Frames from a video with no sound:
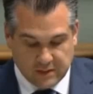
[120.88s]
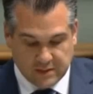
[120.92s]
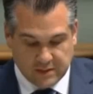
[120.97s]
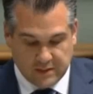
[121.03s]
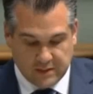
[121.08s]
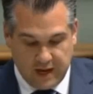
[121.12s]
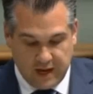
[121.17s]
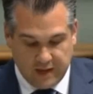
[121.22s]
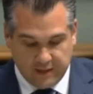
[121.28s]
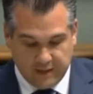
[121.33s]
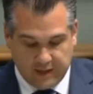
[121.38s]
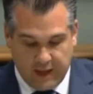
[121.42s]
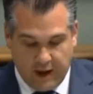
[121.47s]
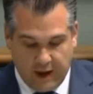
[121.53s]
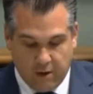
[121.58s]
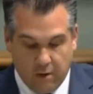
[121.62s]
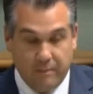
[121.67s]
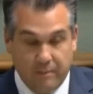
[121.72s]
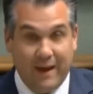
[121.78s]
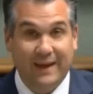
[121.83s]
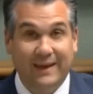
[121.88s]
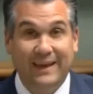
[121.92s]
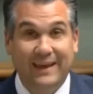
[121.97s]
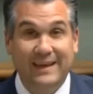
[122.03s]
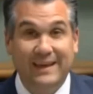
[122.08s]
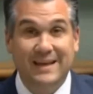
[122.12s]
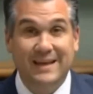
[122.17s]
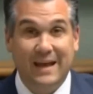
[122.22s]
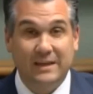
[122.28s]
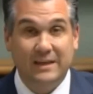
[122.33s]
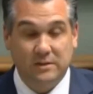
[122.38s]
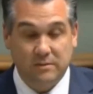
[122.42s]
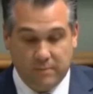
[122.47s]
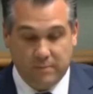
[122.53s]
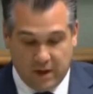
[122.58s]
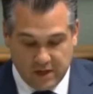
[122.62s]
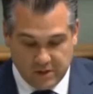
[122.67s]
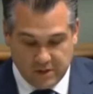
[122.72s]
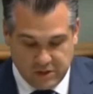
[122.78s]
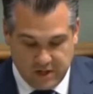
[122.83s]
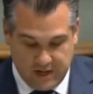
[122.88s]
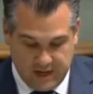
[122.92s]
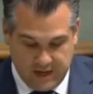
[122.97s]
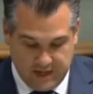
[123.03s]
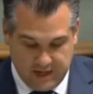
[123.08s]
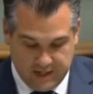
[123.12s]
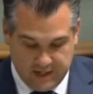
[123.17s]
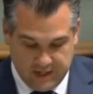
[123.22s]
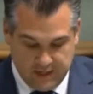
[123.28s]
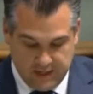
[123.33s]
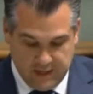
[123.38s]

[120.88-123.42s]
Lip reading: say that Karabakh is Azerbaijan,